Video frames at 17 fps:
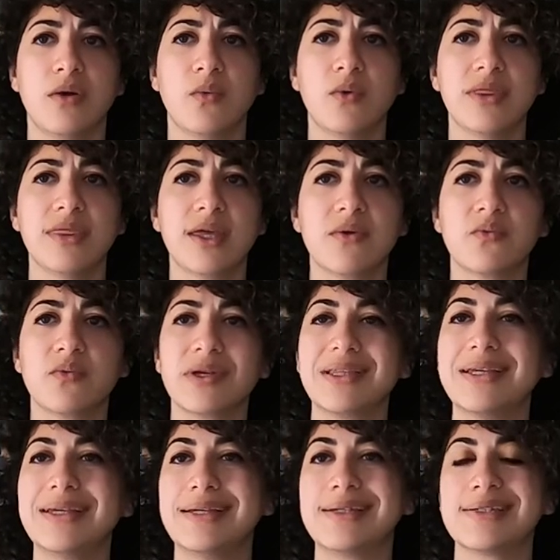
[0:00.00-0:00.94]
when there
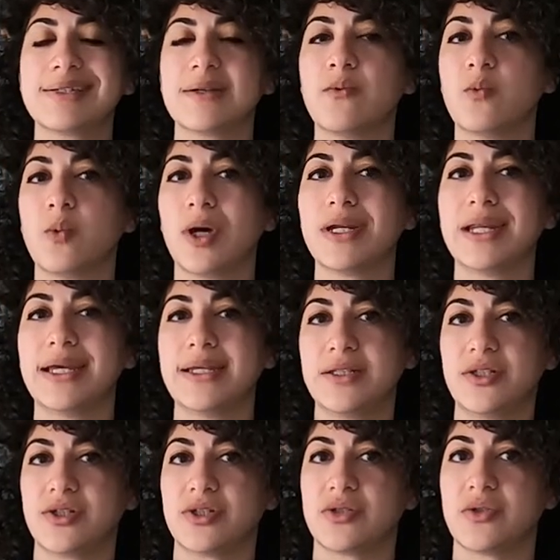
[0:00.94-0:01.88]
really isn't one
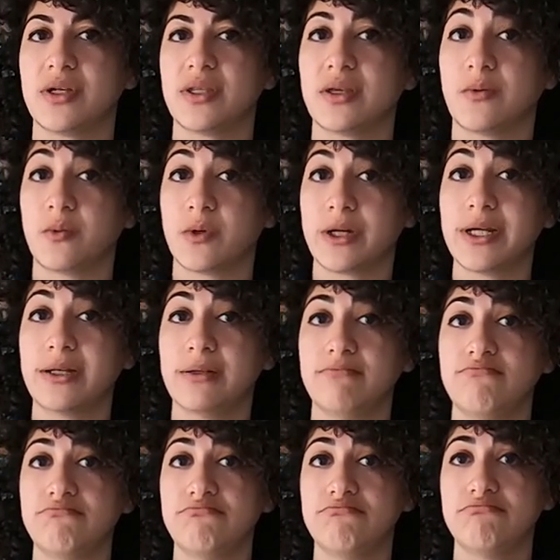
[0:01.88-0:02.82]
industry that we're in?